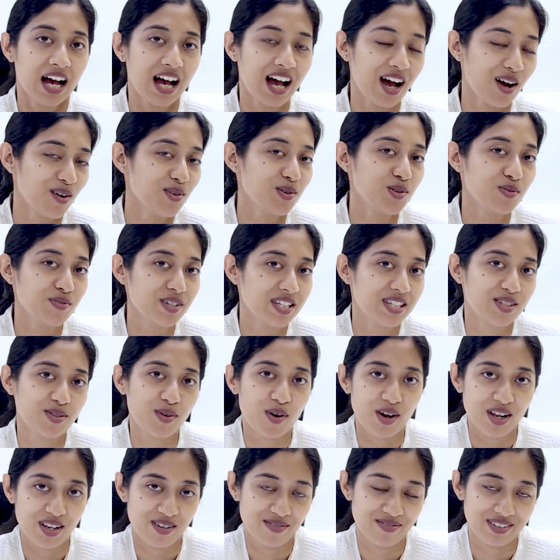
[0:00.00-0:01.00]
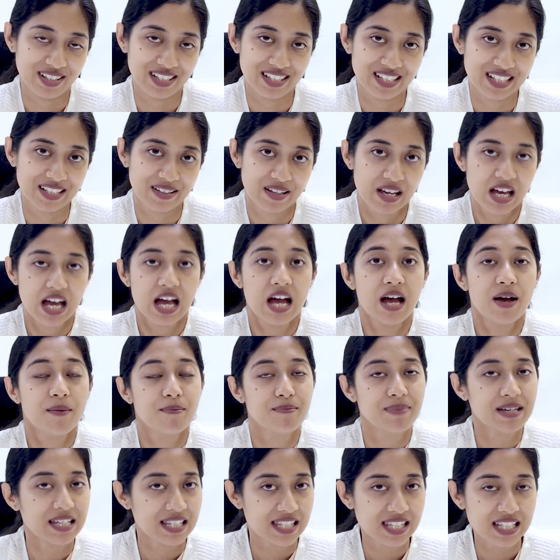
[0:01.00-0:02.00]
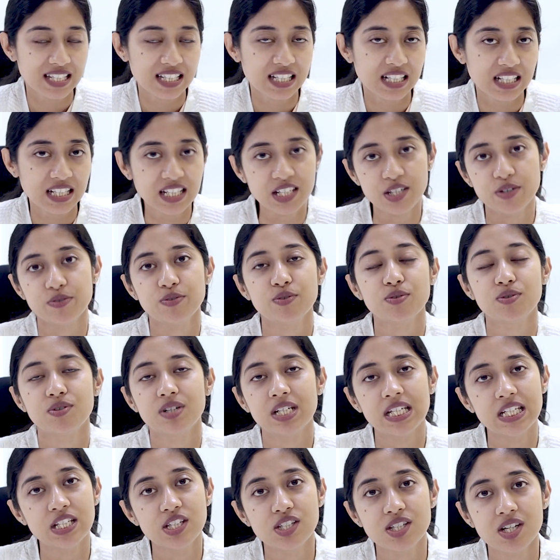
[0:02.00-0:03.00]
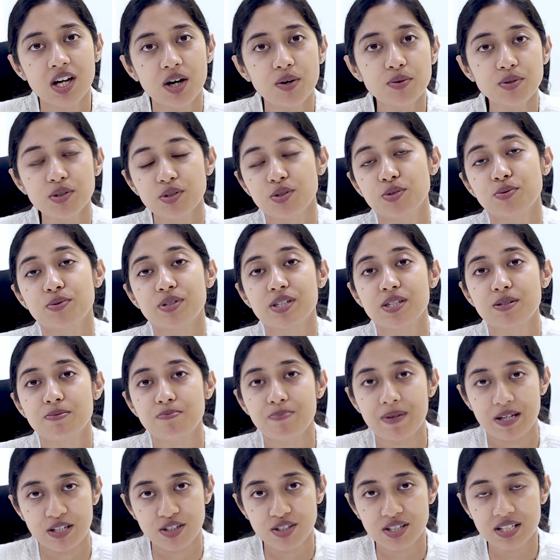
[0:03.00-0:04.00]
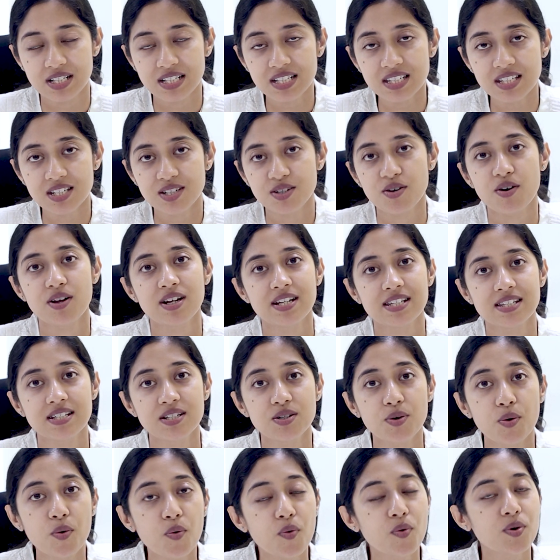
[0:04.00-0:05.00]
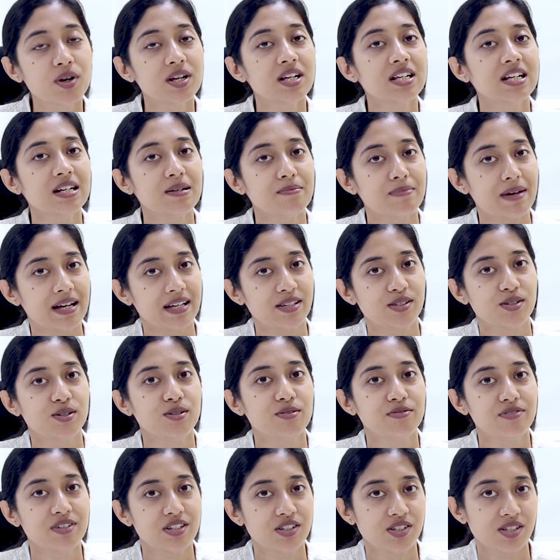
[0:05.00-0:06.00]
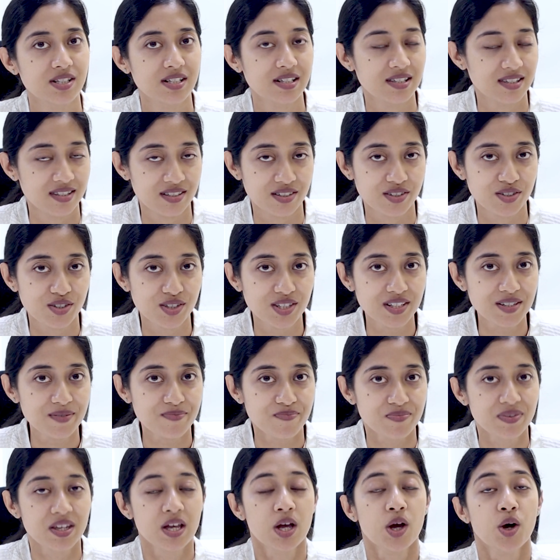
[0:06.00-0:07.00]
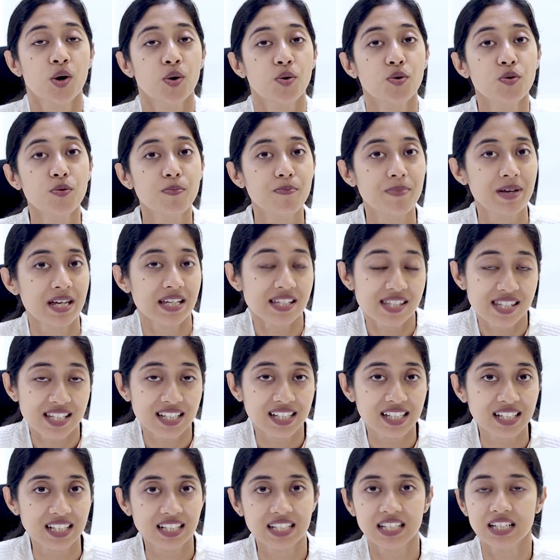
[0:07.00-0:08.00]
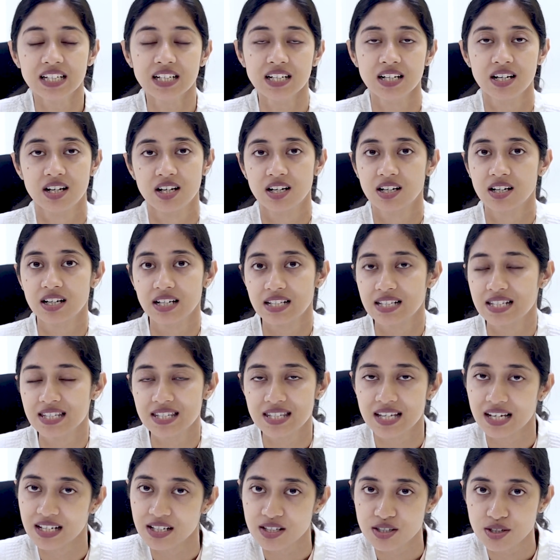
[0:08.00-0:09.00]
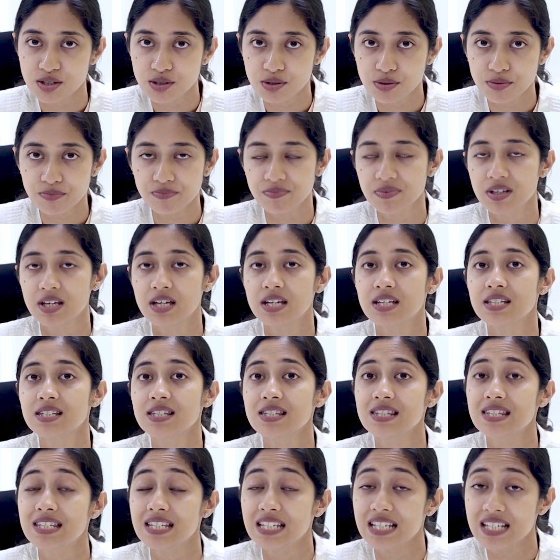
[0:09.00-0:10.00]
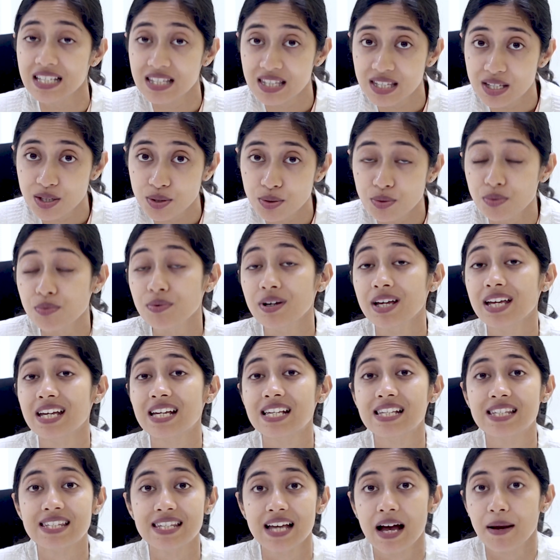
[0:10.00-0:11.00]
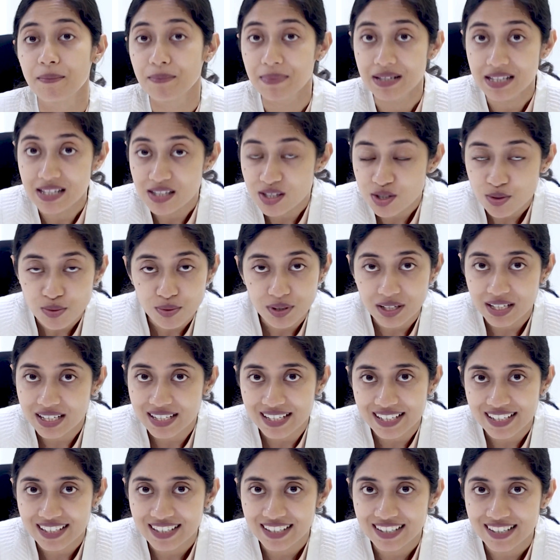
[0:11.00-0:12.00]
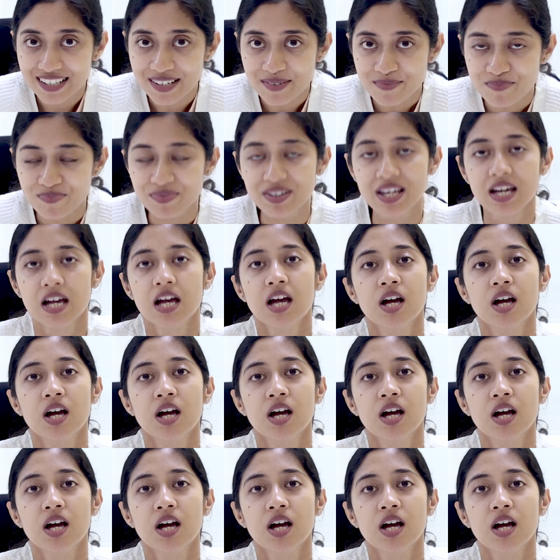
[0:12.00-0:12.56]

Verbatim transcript: How do we solve it? Basically, you have to reach out to a specialist called as an oral and maxillofacial surgeon who basically consults you, sees you, examines you clinically,